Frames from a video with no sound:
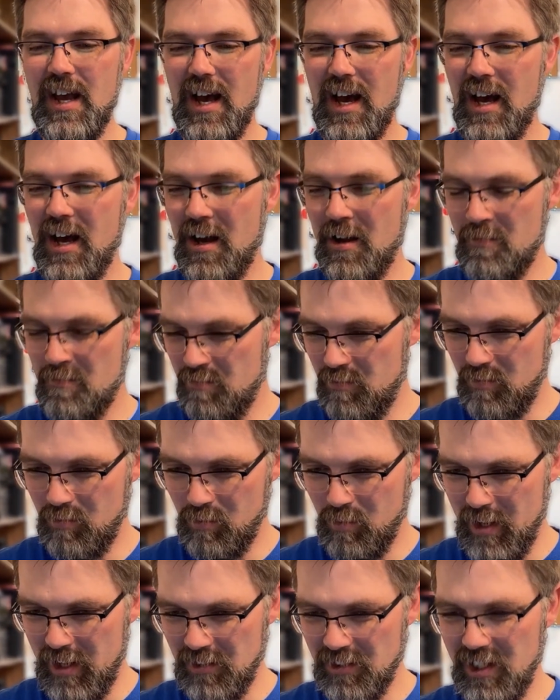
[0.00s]
Um,
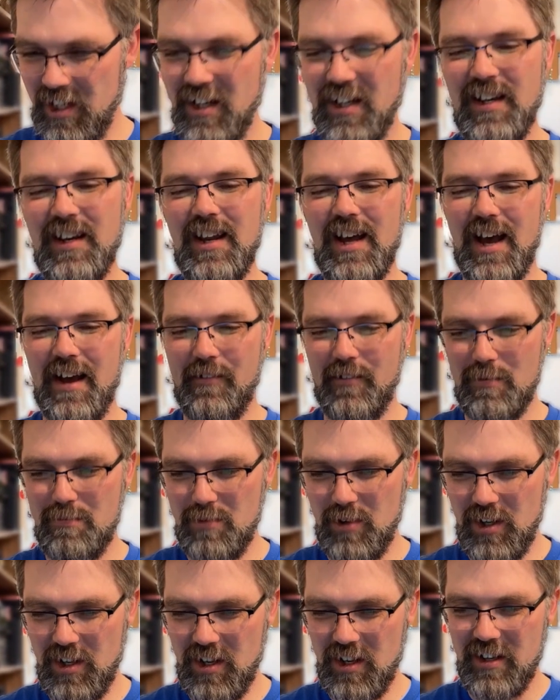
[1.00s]
well done. I would
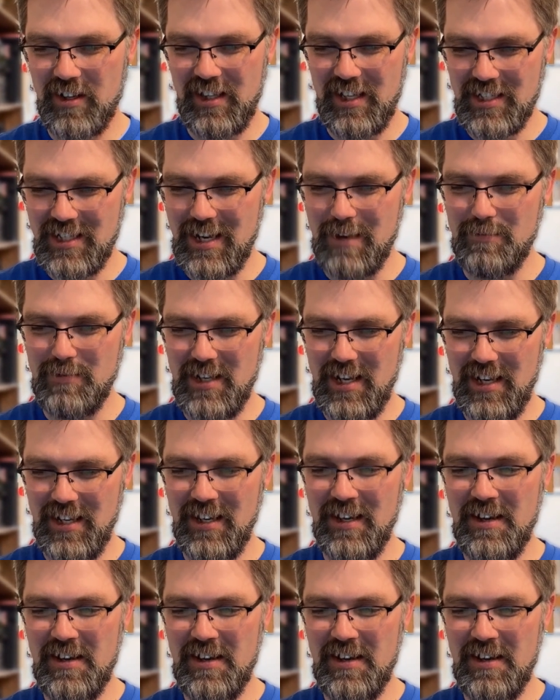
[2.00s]
put her in the top ten.